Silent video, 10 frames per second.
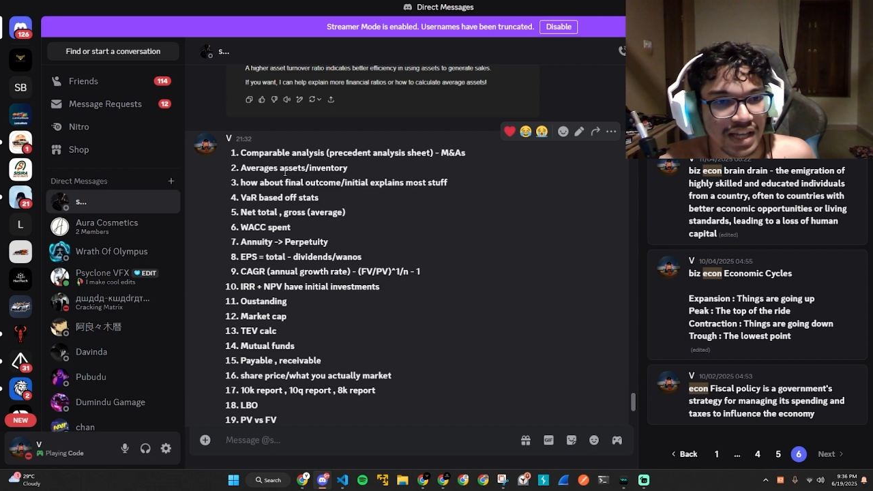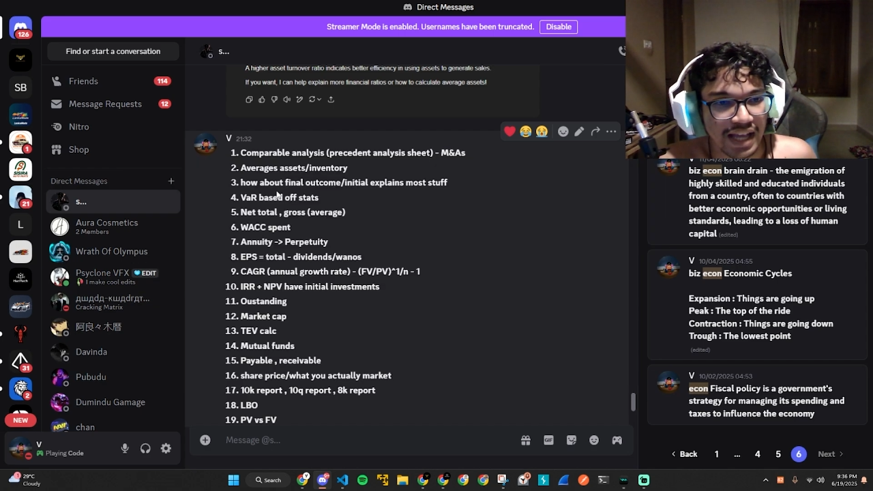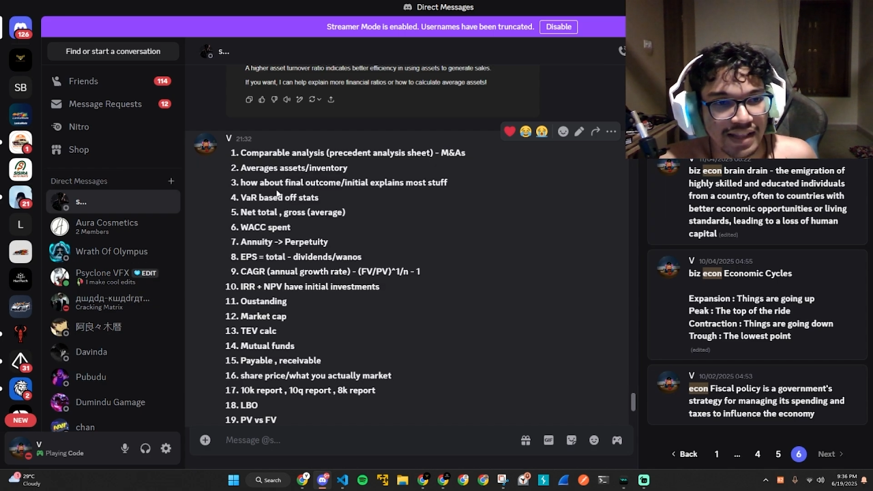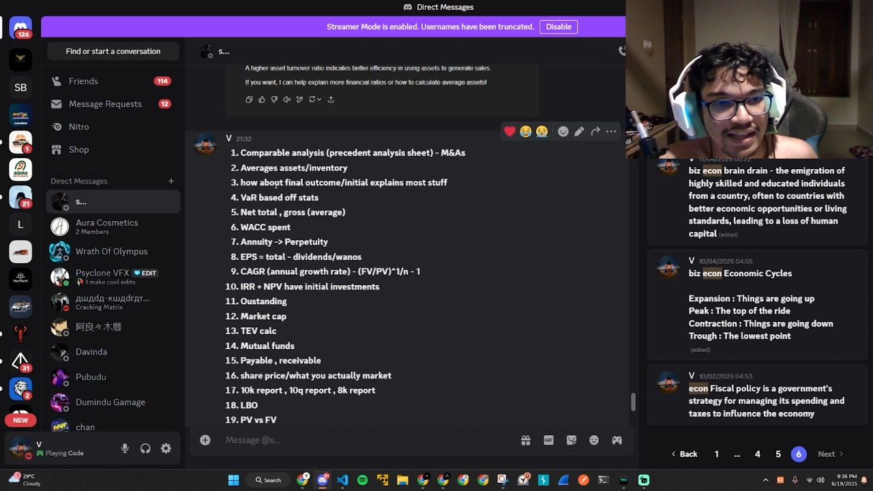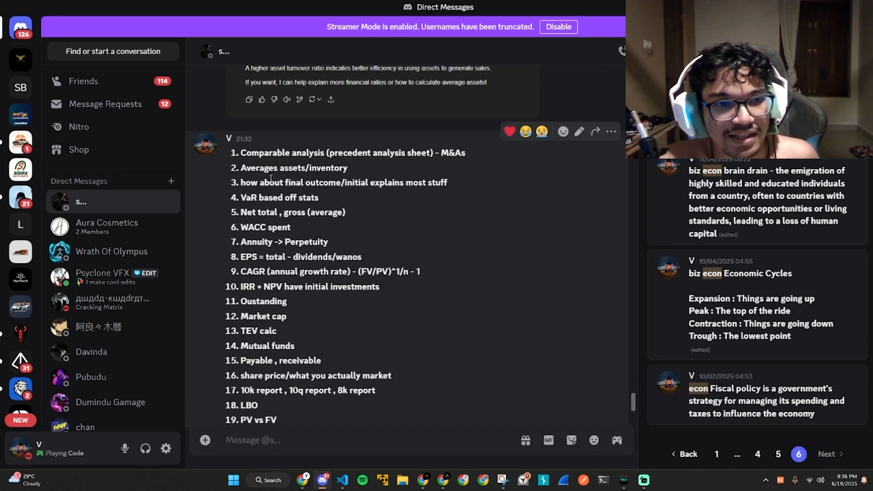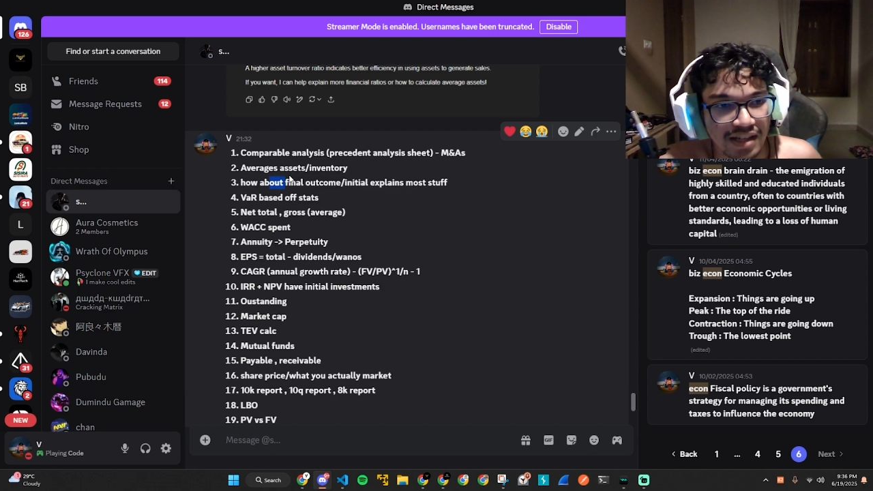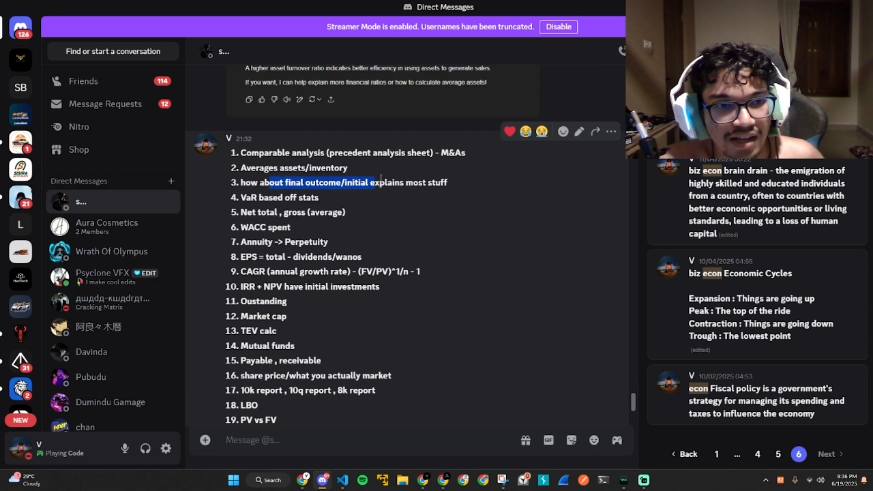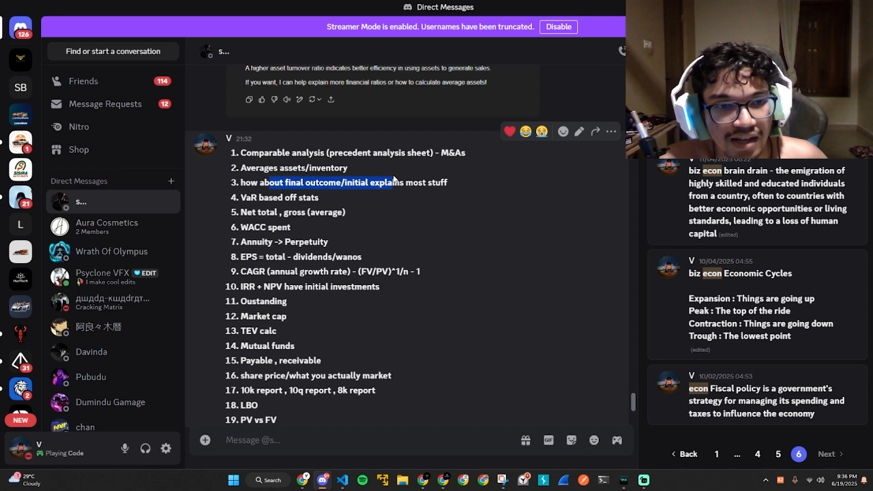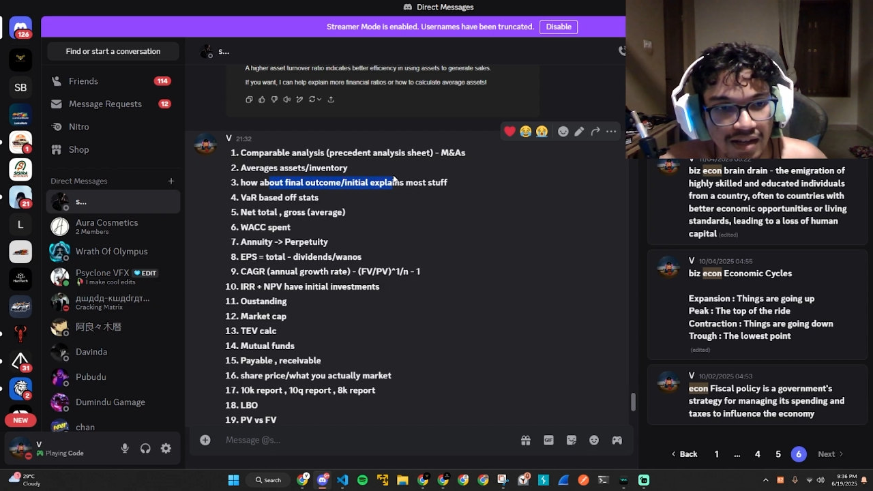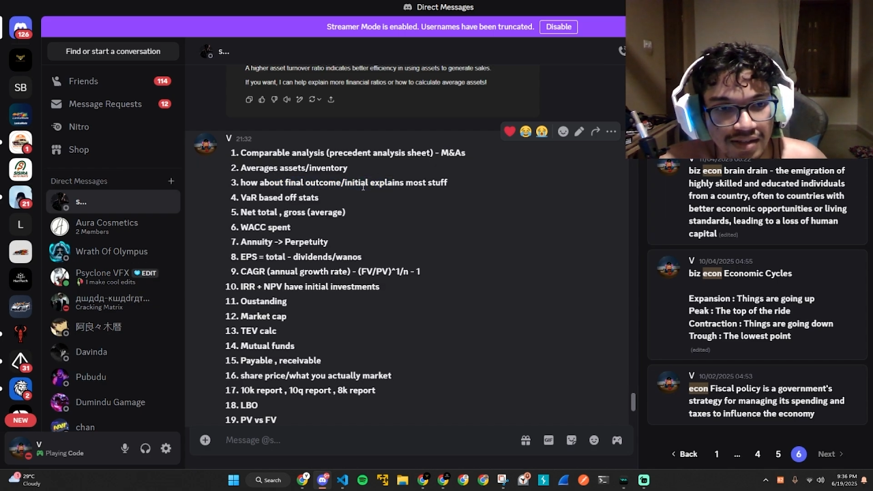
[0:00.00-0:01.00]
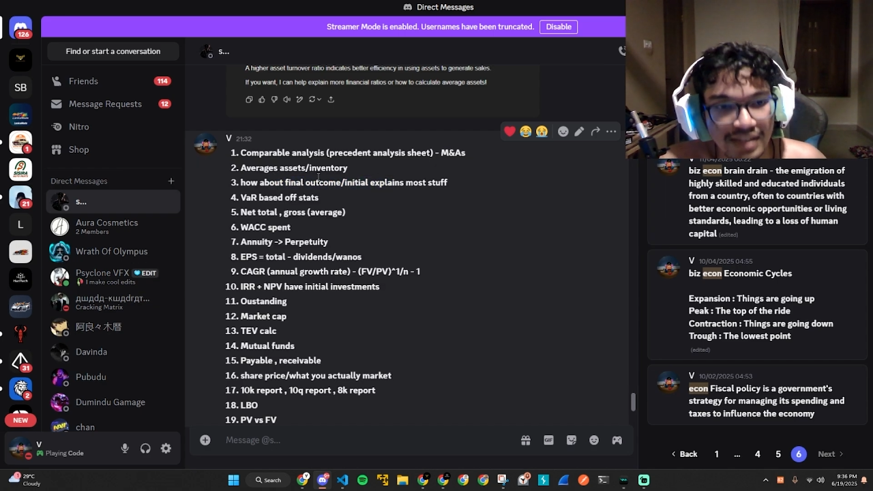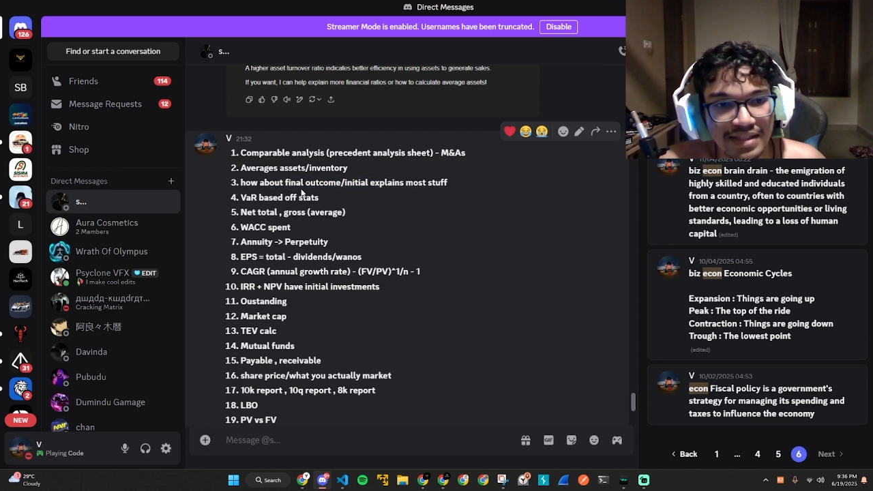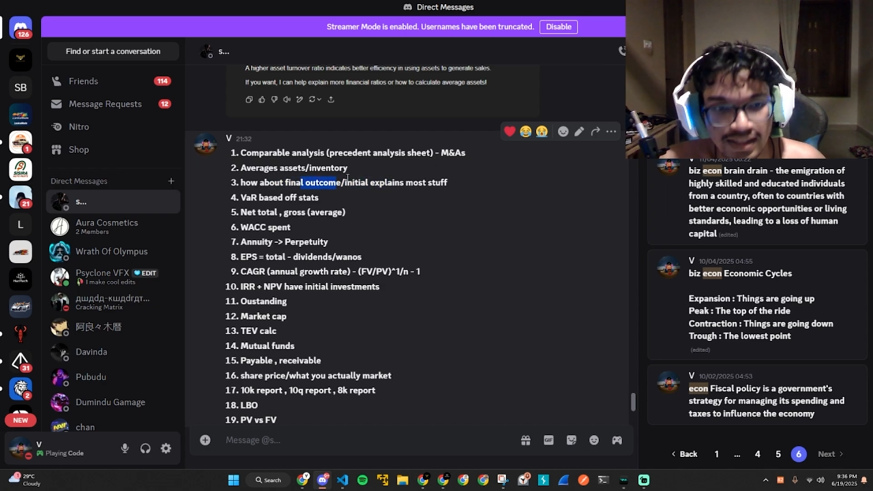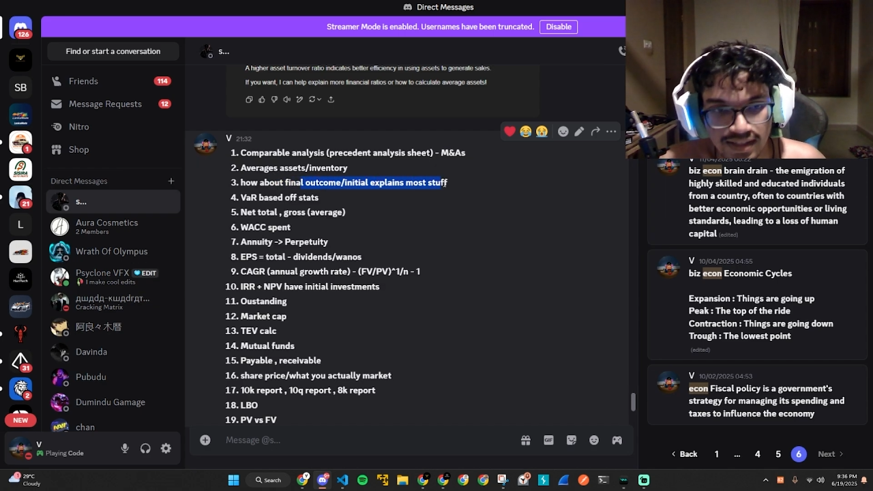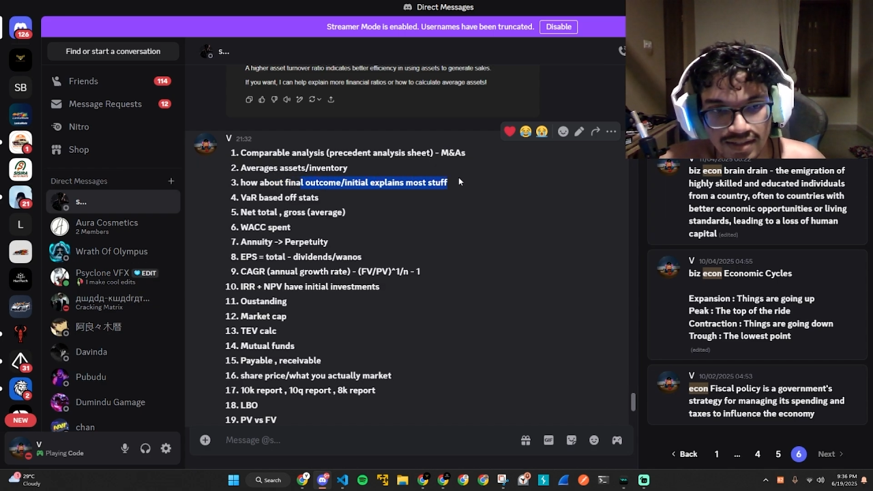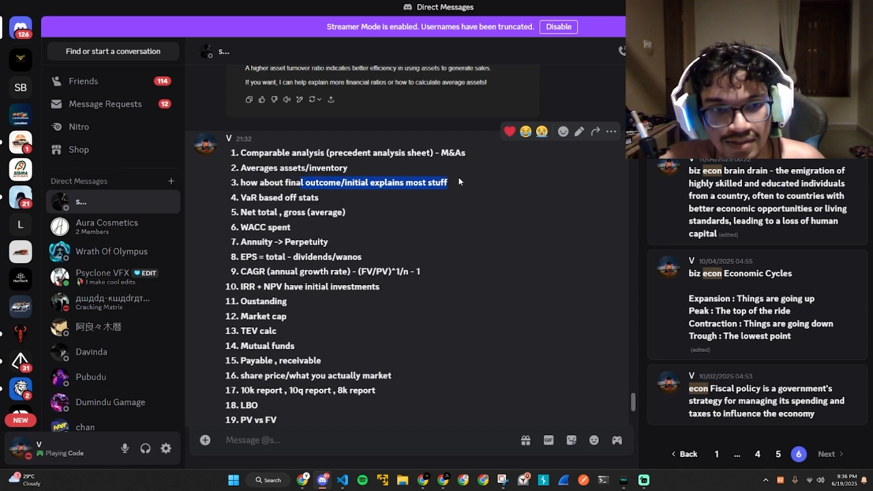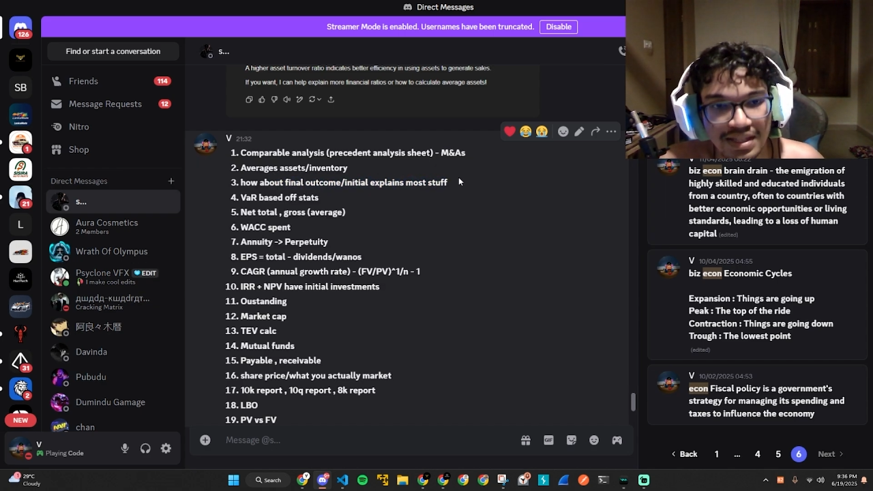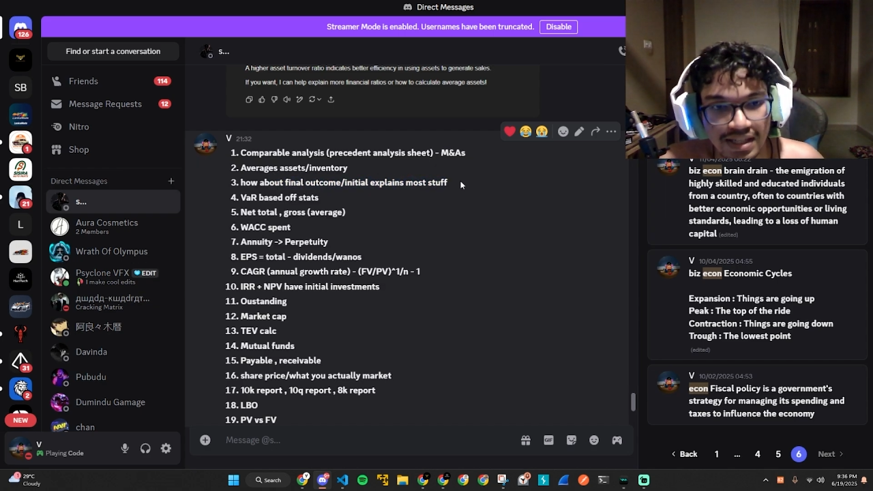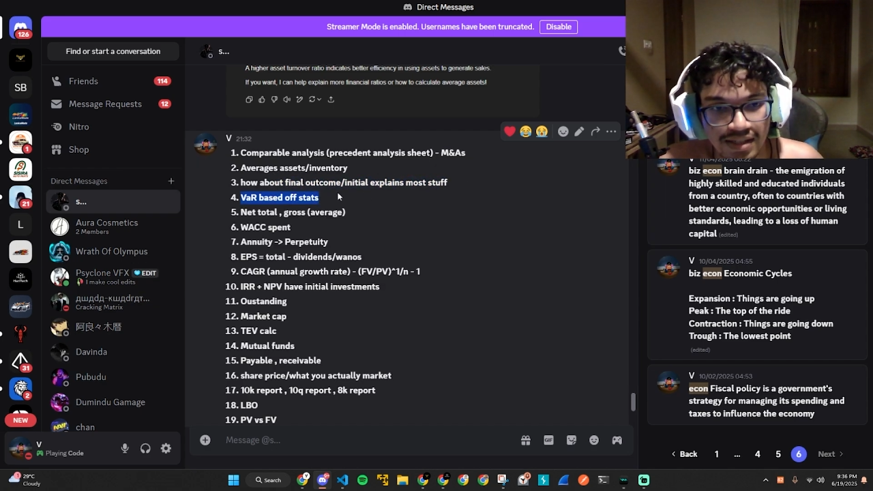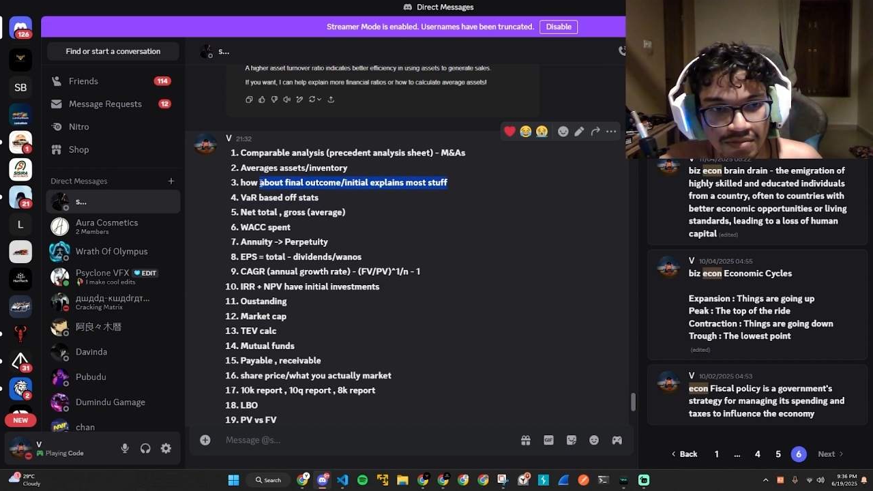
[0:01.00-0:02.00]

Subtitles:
And then exactly, so see,